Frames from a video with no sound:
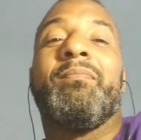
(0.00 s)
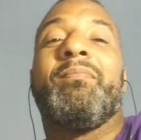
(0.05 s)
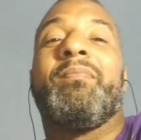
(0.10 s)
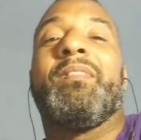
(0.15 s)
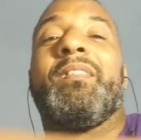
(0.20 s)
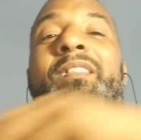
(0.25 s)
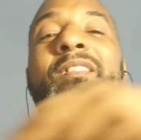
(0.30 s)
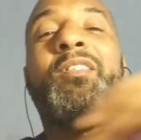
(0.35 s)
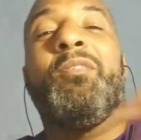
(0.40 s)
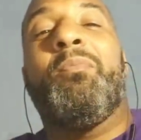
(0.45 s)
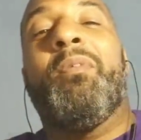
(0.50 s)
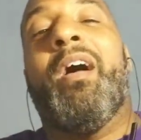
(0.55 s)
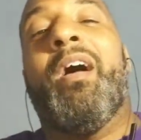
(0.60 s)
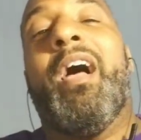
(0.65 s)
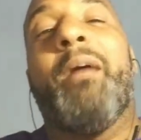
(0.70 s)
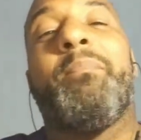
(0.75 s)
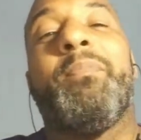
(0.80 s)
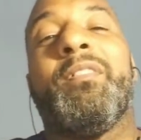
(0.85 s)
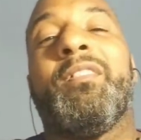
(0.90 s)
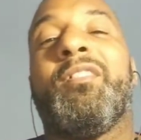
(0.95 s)
Let's see what
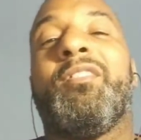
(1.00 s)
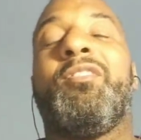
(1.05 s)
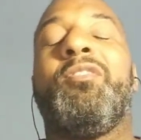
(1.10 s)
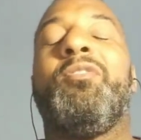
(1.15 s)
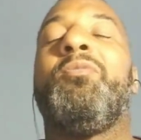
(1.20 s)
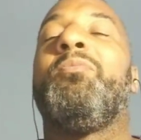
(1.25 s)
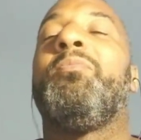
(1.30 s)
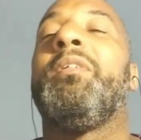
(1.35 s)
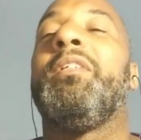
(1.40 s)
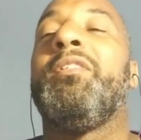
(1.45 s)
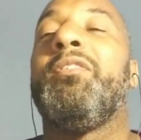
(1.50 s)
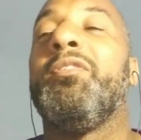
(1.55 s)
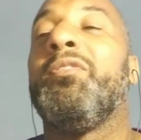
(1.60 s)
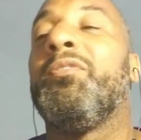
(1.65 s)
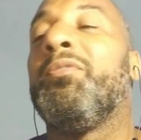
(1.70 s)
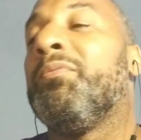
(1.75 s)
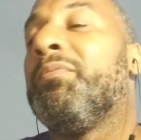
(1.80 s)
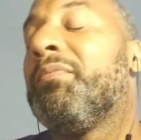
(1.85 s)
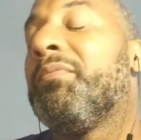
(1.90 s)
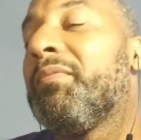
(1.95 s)
happens. Let's see what we do.
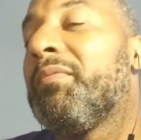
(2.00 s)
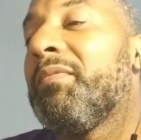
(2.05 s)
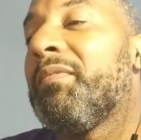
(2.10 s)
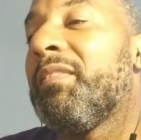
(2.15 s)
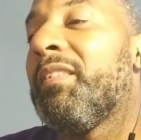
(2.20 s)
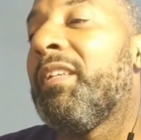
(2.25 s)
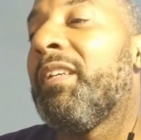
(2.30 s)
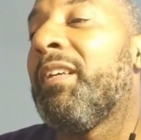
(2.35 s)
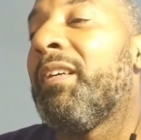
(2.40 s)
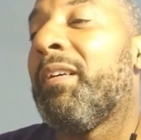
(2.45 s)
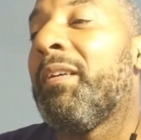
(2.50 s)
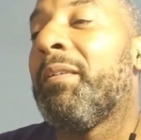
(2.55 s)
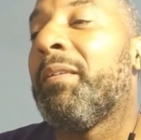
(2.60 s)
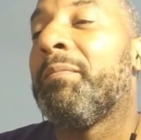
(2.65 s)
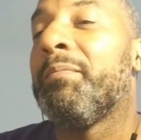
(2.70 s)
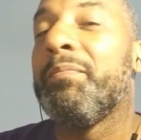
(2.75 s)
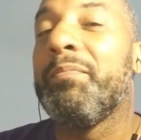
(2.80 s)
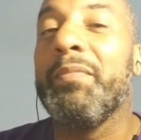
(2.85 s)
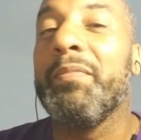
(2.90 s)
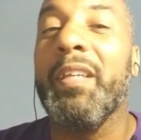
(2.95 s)

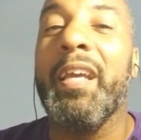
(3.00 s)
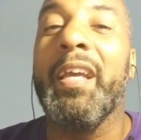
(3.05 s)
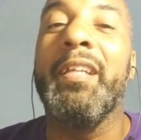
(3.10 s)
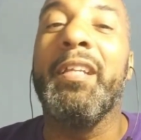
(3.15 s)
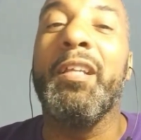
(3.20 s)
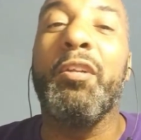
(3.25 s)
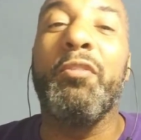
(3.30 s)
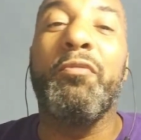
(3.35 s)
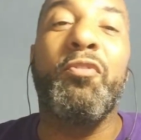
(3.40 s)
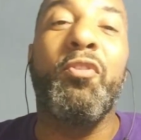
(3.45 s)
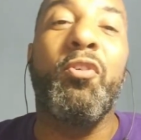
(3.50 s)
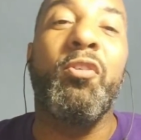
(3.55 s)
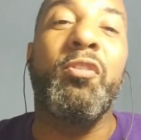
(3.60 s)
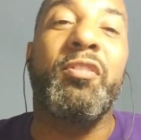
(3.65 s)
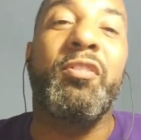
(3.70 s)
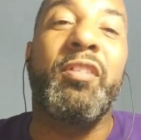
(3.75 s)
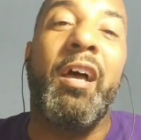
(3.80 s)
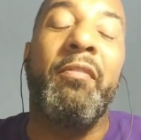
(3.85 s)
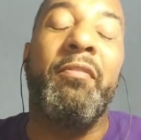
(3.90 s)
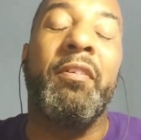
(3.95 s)
And then of course
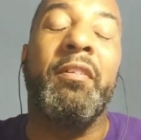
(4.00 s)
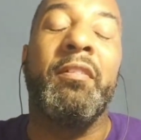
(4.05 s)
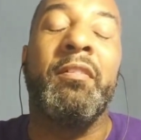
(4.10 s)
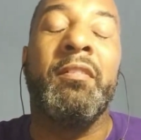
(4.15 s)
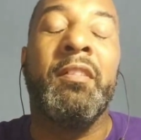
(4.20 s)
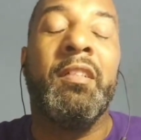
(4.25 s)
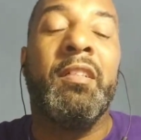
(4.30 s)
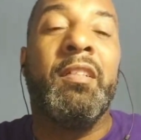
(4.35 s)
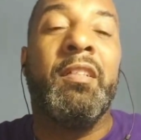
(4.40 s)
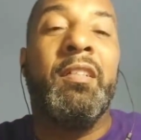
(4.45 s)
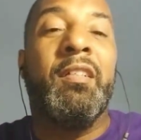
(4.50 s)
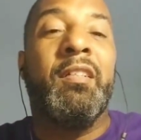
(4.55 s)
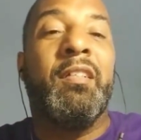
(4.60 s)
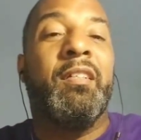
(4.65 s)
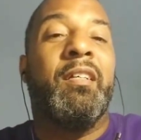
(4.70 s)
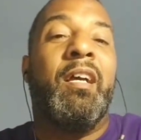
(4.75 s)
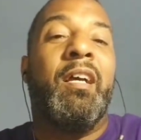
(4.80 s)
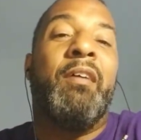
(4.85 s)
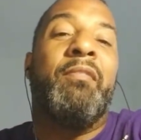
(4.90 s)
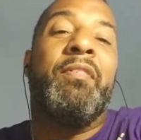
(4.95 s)
having
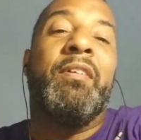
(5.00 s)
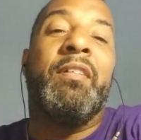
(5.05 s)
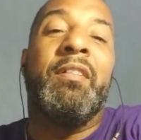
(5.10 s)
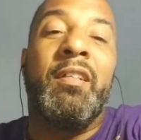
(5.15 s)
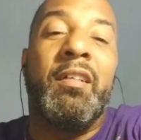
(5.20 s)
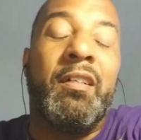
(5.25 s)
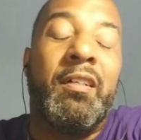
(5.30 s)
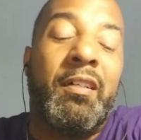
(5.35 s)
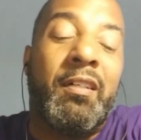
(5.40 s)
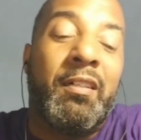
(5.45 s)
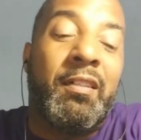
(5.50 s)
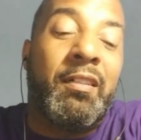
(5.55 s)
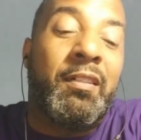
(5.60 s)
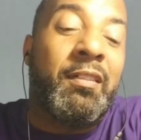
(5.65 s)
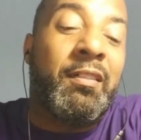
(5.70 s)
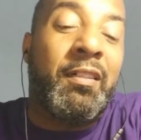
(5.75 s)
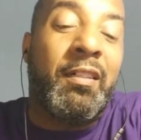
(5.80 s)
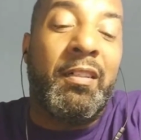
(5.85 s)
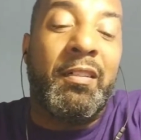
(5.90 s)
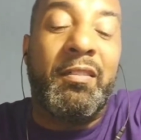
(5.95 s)

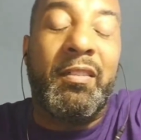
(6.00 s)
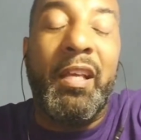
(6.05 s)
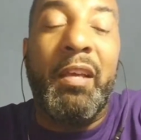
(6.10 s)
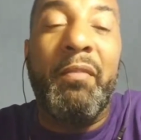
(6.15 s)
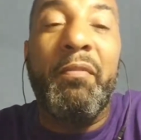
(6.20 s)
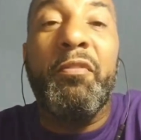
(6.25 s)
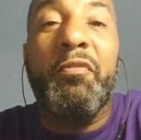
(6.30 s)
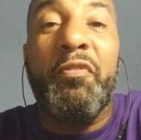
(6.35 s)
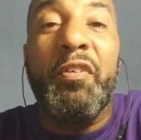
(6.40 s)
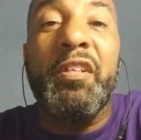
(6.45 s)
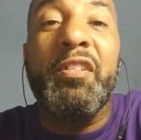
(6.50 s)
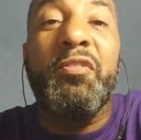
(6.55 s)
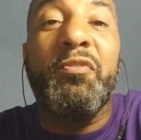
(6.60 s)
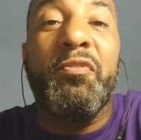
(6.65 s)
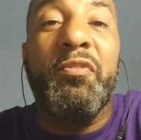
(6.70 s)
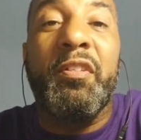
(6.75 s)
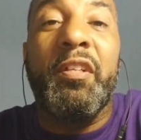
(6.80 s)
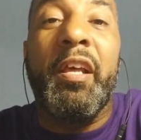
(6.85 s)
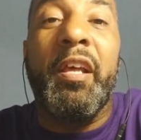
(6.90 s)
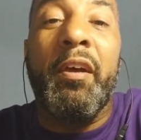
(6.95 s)
David
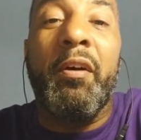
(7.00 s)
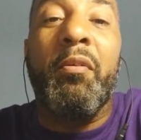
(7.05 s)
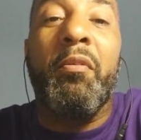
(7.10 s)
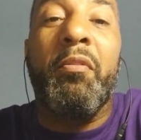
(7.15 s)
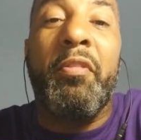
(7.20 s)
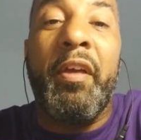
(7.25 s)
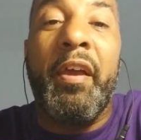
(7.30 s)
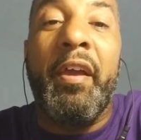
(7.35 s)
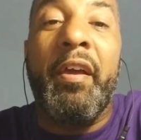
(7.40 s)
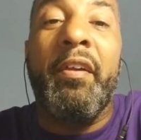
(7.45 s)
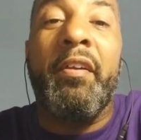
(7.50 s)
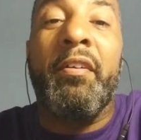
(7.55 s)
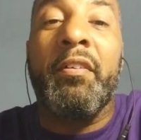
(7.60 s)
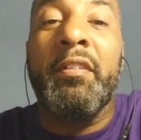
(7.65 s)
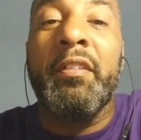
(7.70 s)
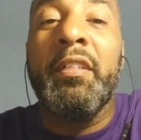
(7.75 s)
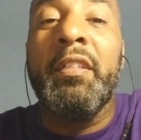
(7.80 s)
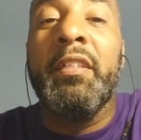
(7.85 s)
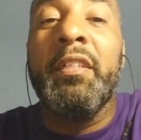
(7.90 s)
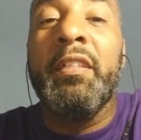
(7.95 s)
Fizdale there,
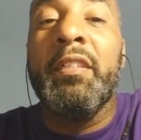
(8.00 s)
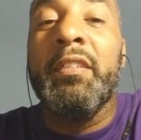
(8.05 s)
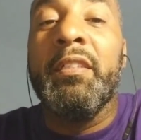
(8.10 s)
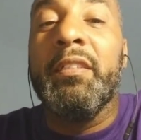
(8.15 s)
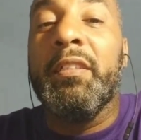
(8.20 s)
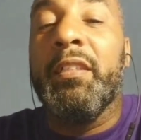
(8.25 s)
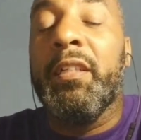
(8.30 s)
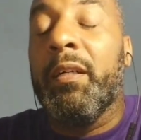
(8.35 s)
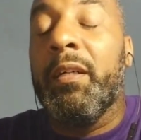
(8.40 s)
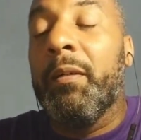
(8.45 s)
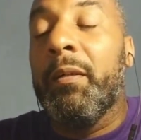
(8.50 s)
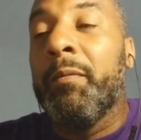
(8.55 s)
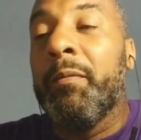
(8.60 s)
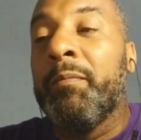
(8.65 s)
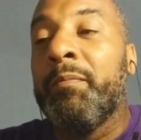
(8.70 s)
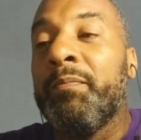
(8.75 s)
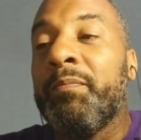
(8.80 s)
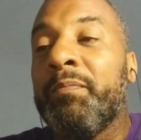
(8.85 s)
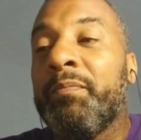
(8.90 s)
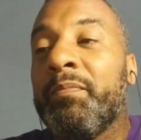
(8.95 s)

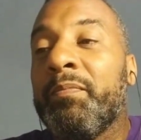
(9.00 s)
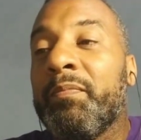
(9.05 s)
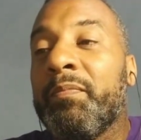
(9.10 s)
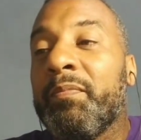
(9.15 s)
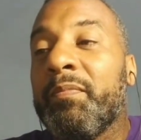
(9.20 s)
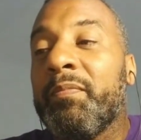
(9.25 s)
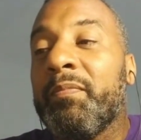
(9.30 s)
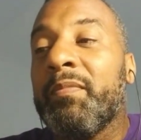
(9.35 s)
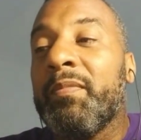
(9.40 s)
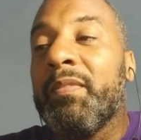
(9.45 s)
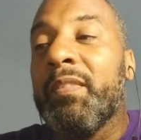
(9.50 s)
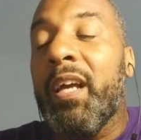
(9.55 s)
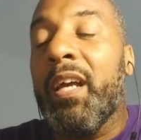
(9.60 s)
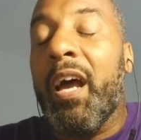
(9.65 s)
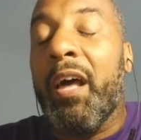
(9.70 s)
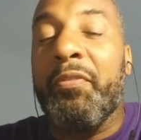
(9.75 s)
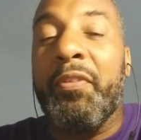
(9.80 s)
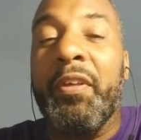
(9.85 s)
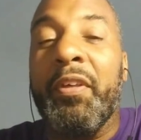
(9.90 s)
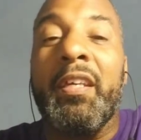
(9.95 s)
I
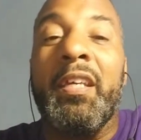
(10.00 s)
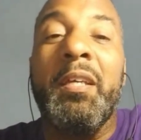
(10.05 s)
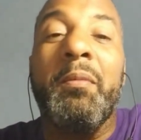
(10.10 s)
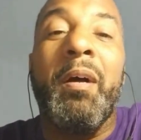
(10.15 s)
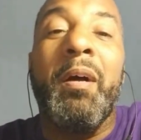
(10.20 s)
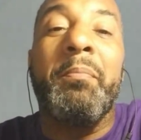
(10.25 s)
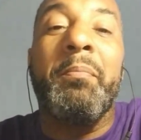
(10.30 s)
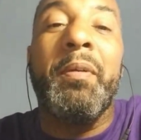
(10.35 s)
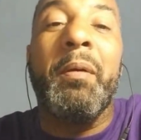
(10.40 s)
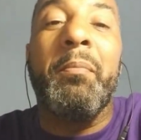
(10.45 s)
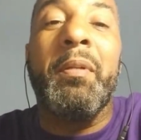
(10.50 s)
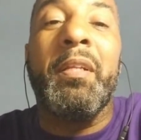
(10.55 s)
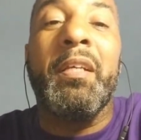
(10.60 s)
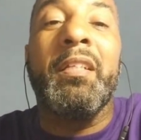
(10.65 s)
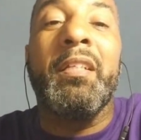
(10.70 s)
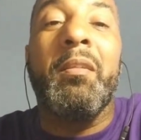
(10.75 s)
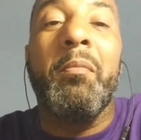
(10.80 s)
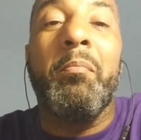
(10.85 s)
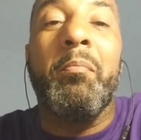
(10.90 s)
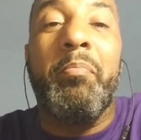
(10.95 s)
think he might be able to get
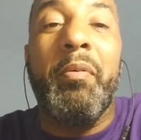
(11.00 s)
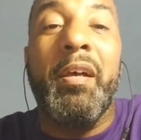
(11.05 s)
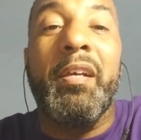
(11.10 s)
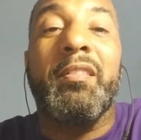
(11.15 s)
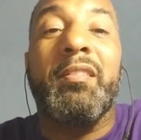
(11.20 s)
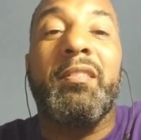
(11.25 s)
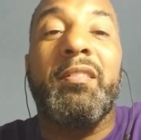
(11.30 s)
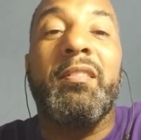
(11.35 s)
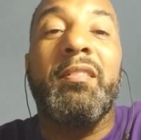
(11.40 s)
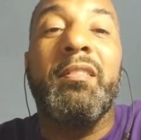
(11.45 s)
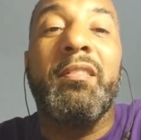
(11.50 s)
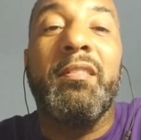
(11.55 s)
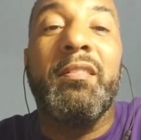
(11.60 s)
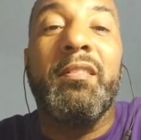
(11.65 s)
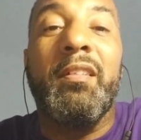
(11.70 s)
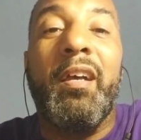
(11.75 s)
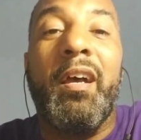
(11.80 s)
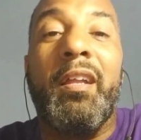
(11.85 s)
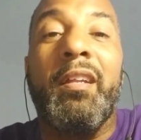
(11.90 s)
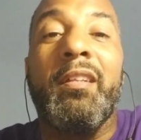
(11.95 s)
the best
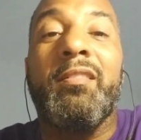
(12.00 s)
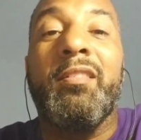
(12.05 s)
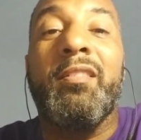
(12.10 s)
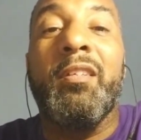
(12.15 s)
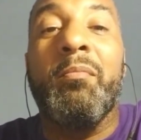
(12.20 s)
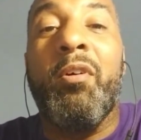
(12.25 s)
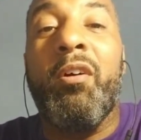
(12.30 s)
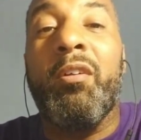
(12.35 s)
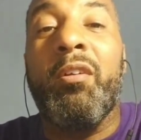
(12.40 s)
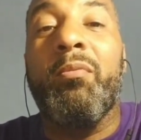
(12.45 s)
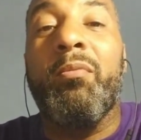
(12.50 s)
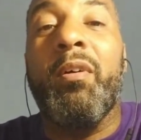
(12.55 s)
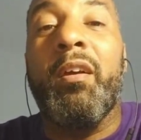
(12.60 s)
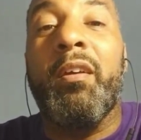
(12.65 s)
out of Tim Hardaway.